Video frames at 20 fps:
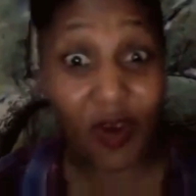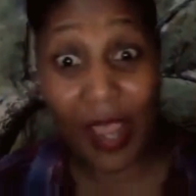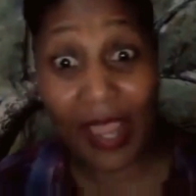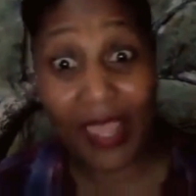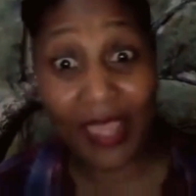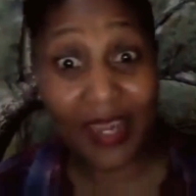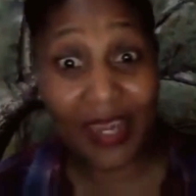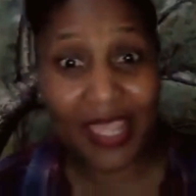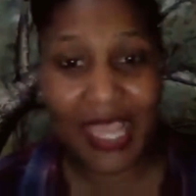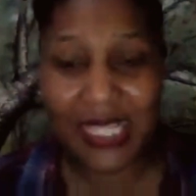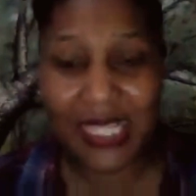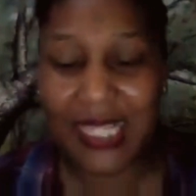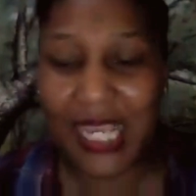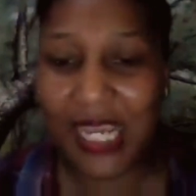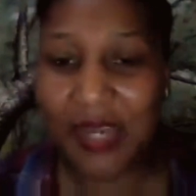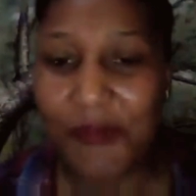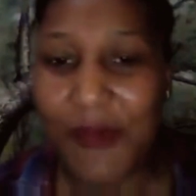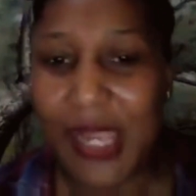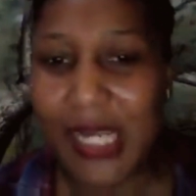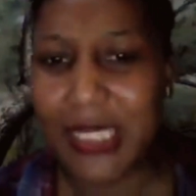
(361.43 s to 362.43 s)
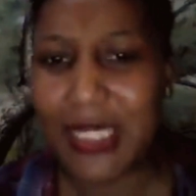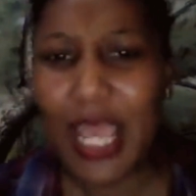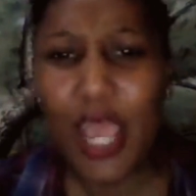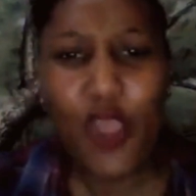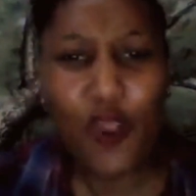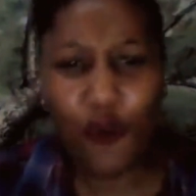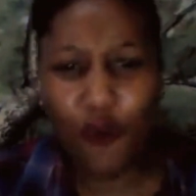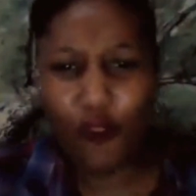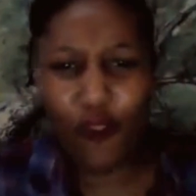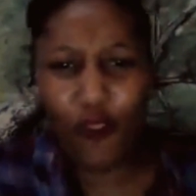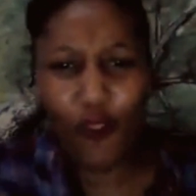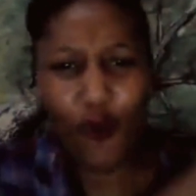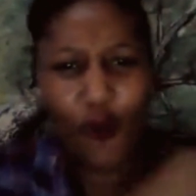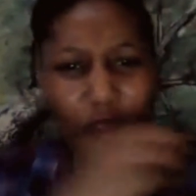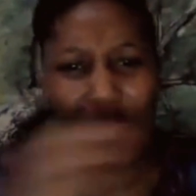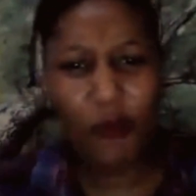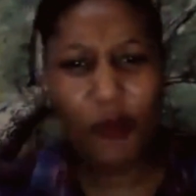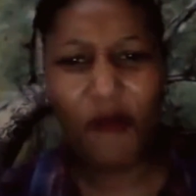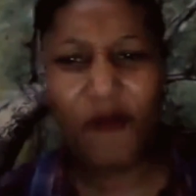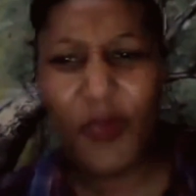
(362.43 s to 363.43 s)
I get excitement. You throw
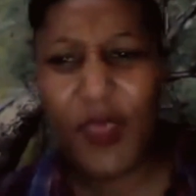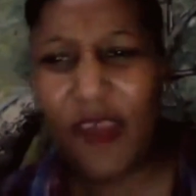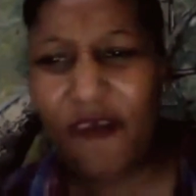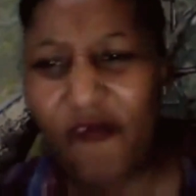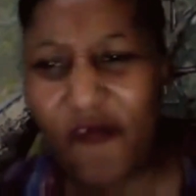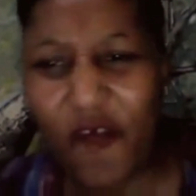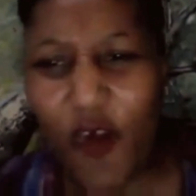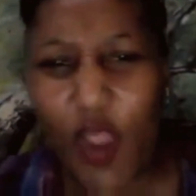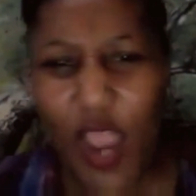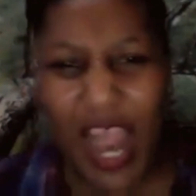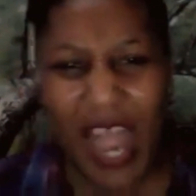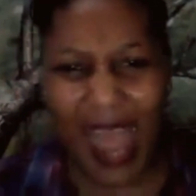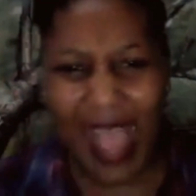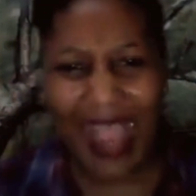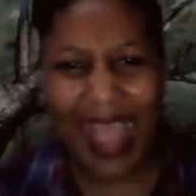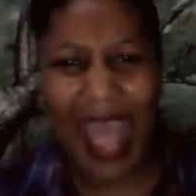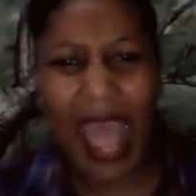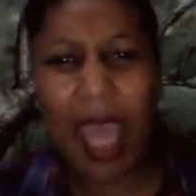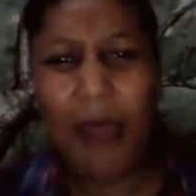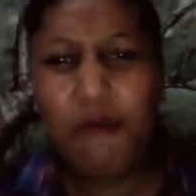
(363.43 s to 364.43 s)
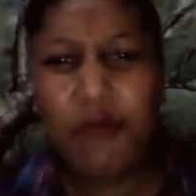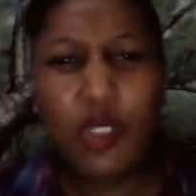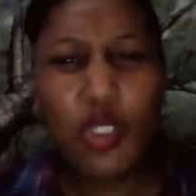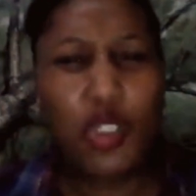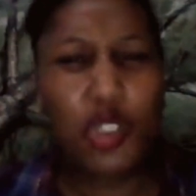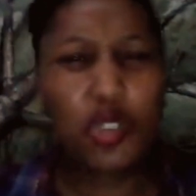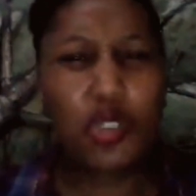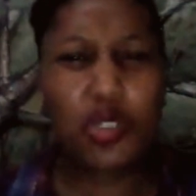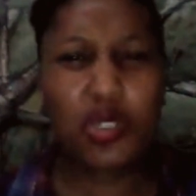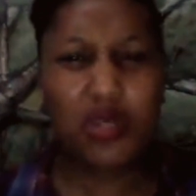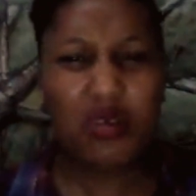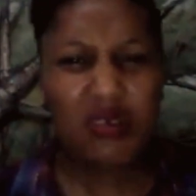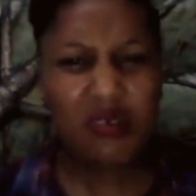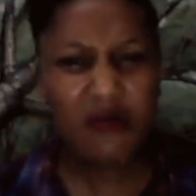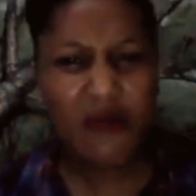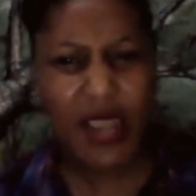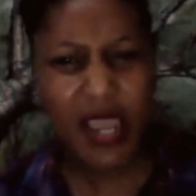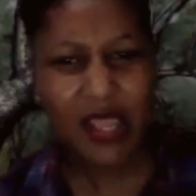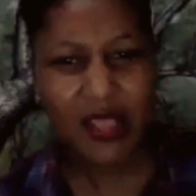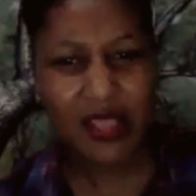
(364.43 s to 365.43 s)
them on the floor, you're like, I'm
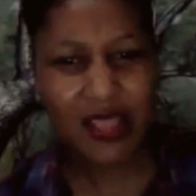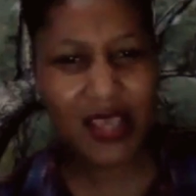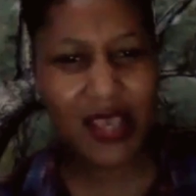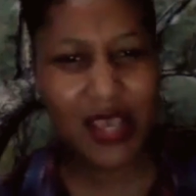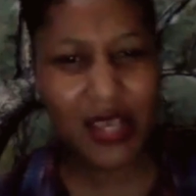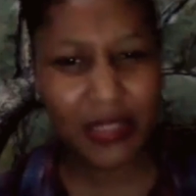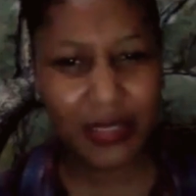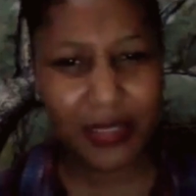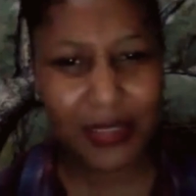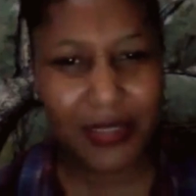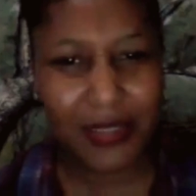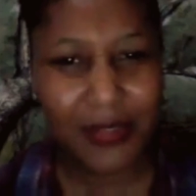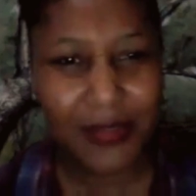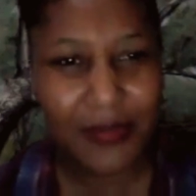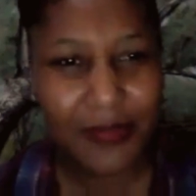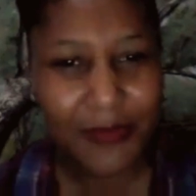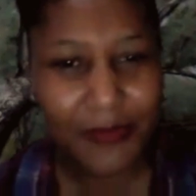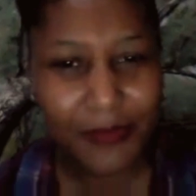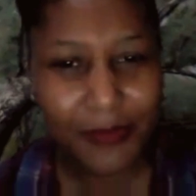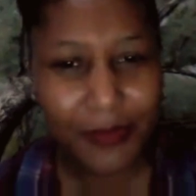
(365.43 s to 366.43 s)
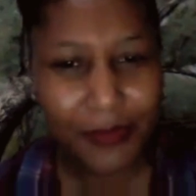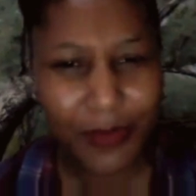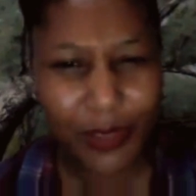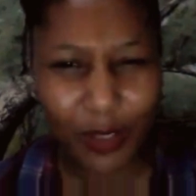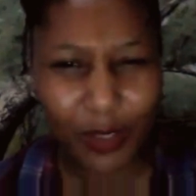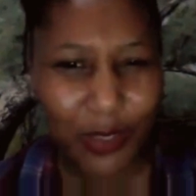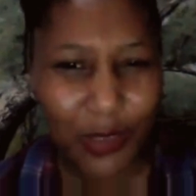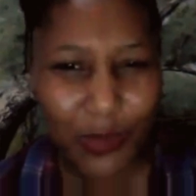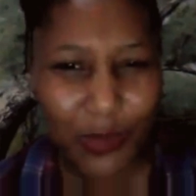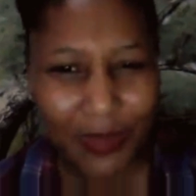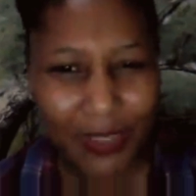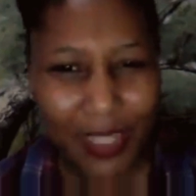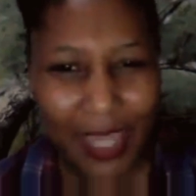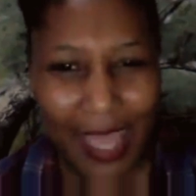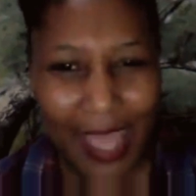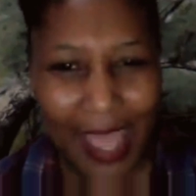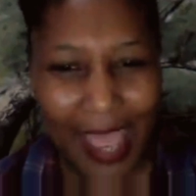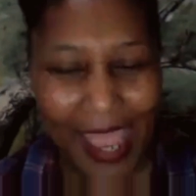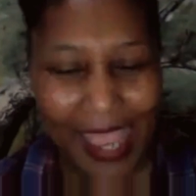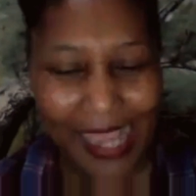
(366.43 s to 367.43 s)
doing this. Don't do
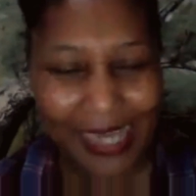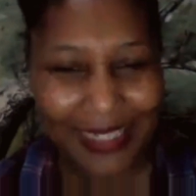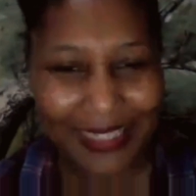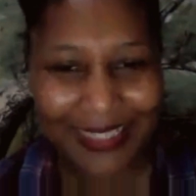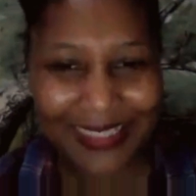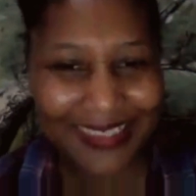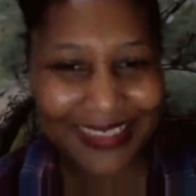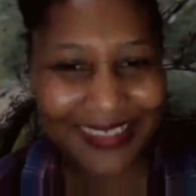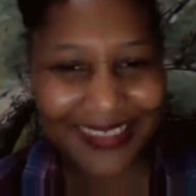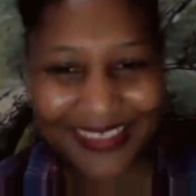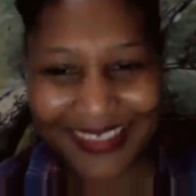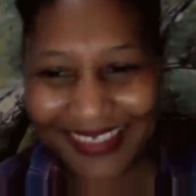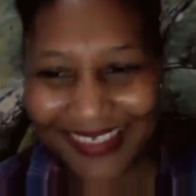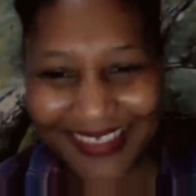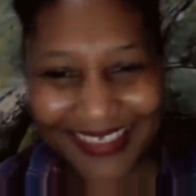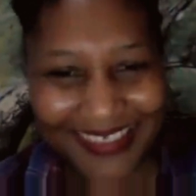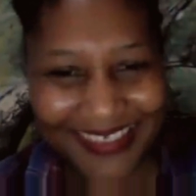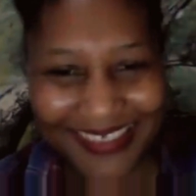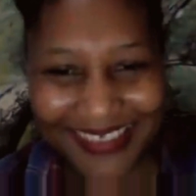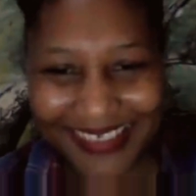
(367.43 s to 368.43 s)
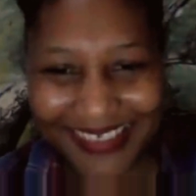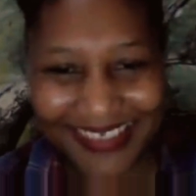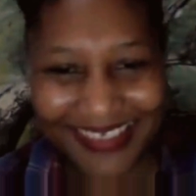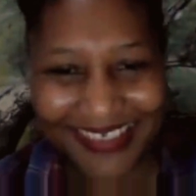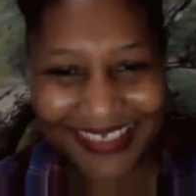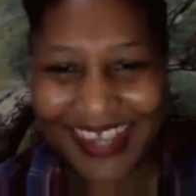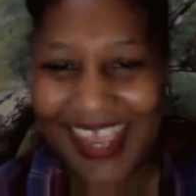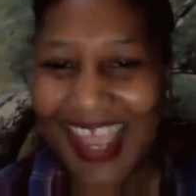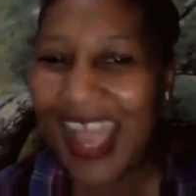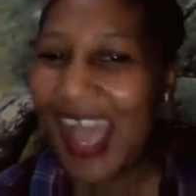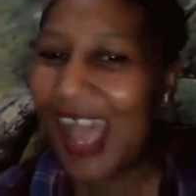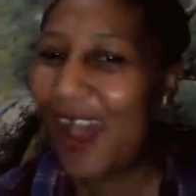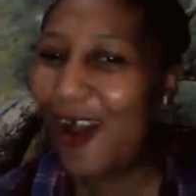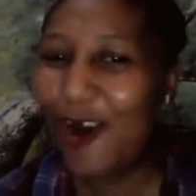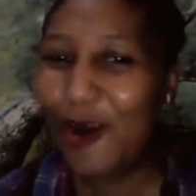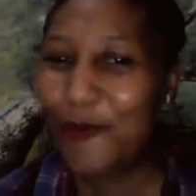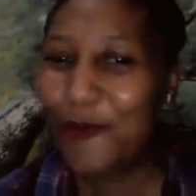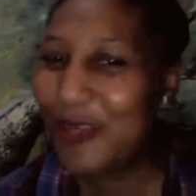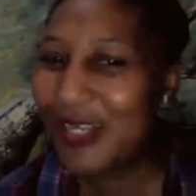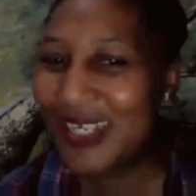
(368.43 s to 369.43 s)
that. I
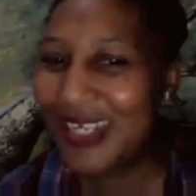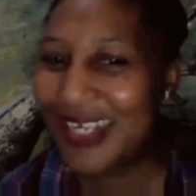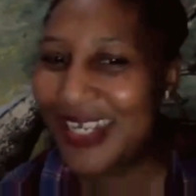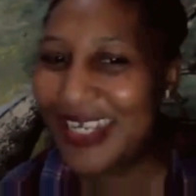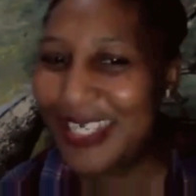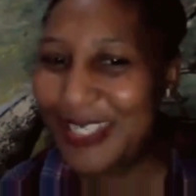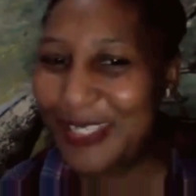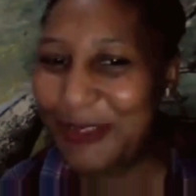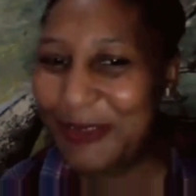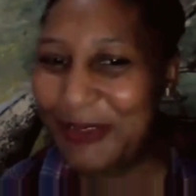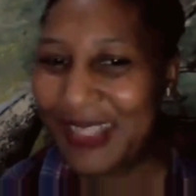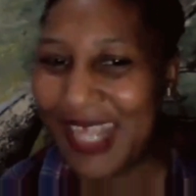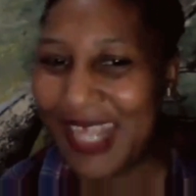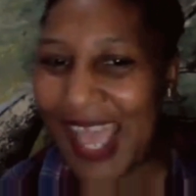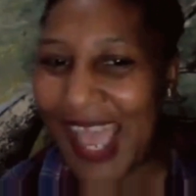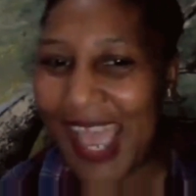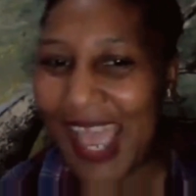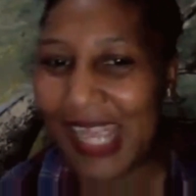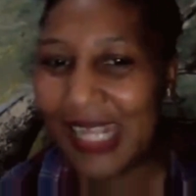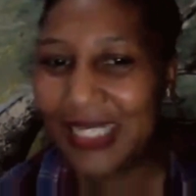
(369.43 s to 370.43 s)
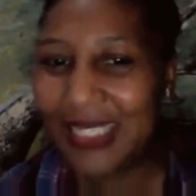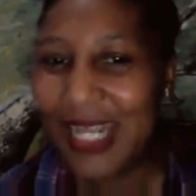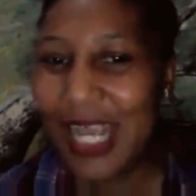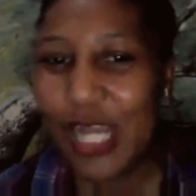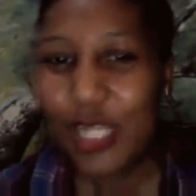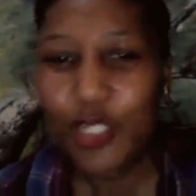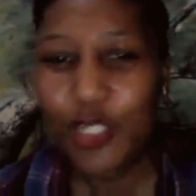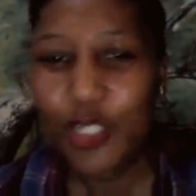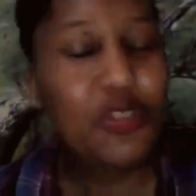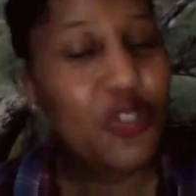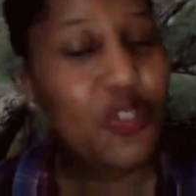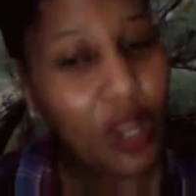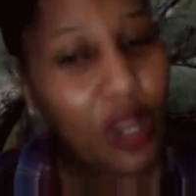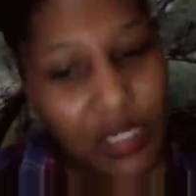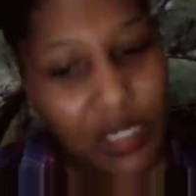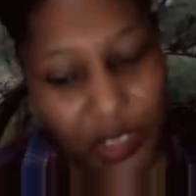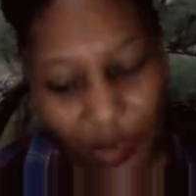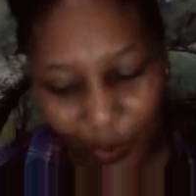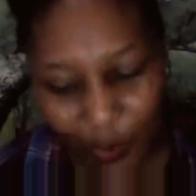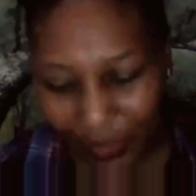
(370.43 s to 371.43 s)
hope you didn't do that. So
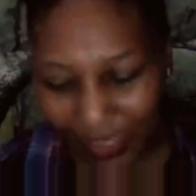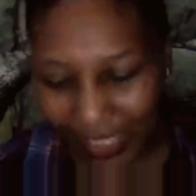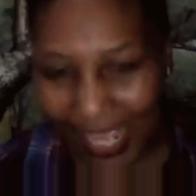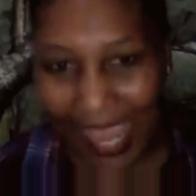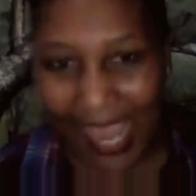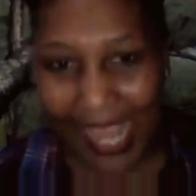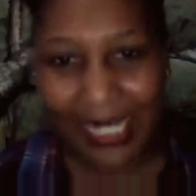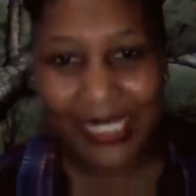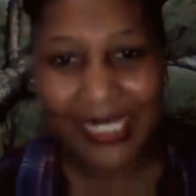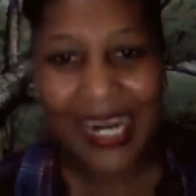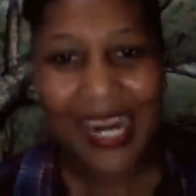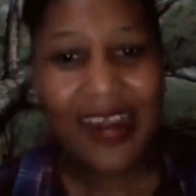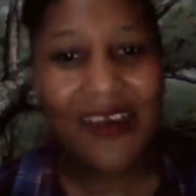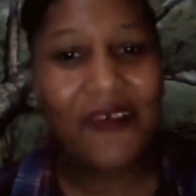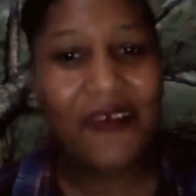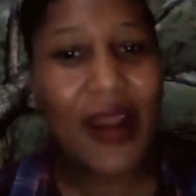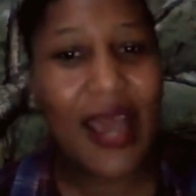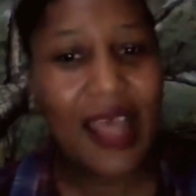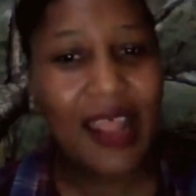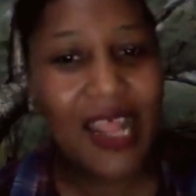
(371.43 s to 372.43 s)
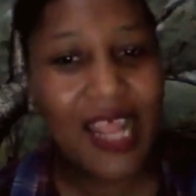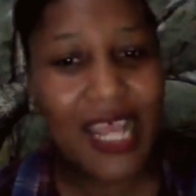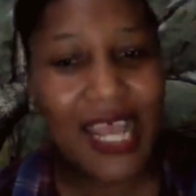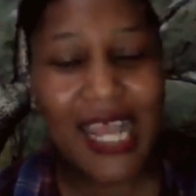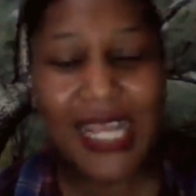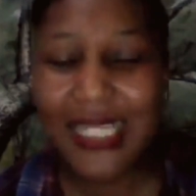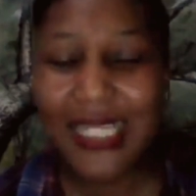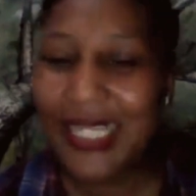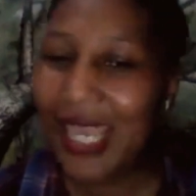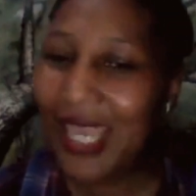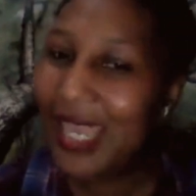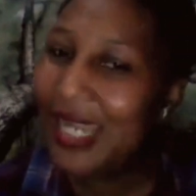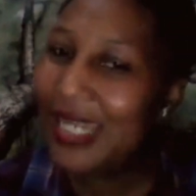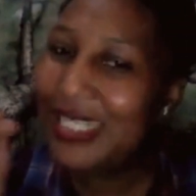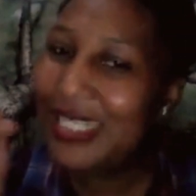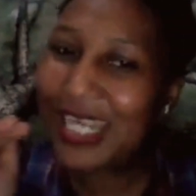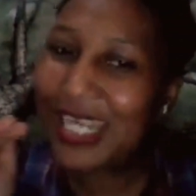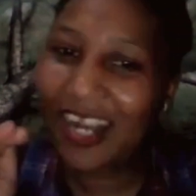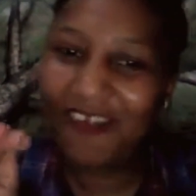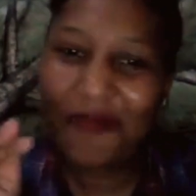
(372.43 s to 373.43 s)
don't do that. Rather, take it
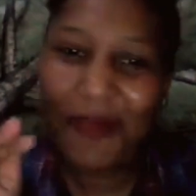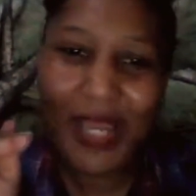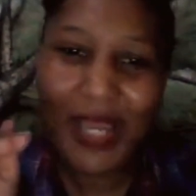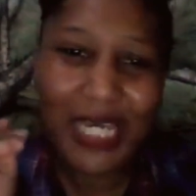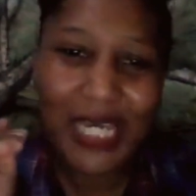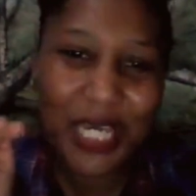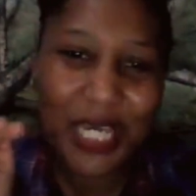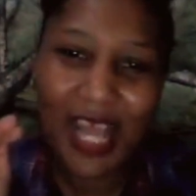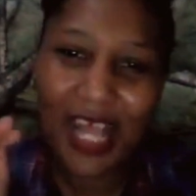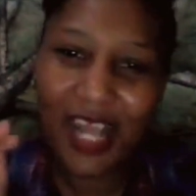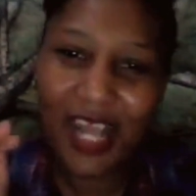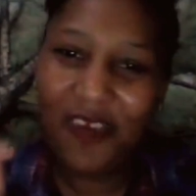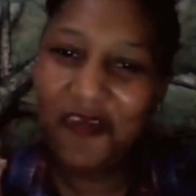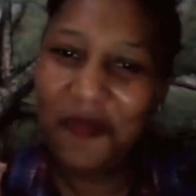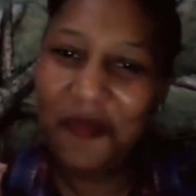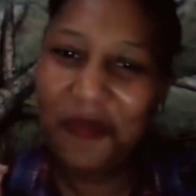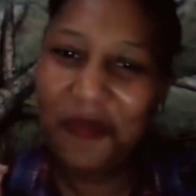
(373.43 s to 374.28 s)
shelf by shelf.